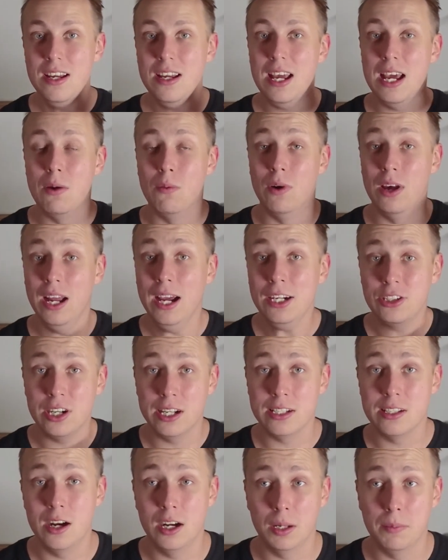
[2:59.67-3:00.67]
And what I try
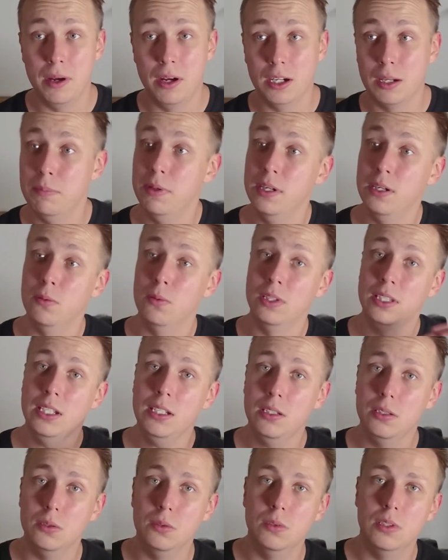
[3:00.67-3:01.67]
to talk about compared to what they
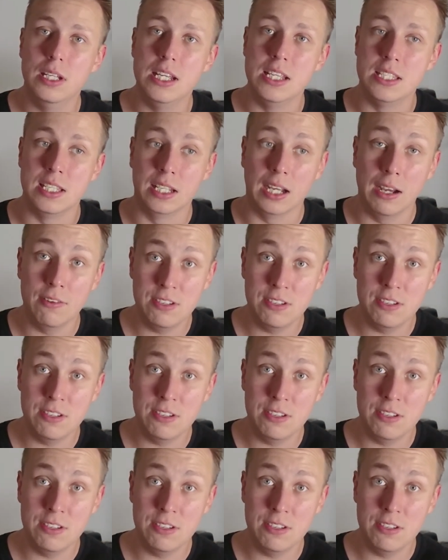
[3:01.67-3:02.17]
do is like I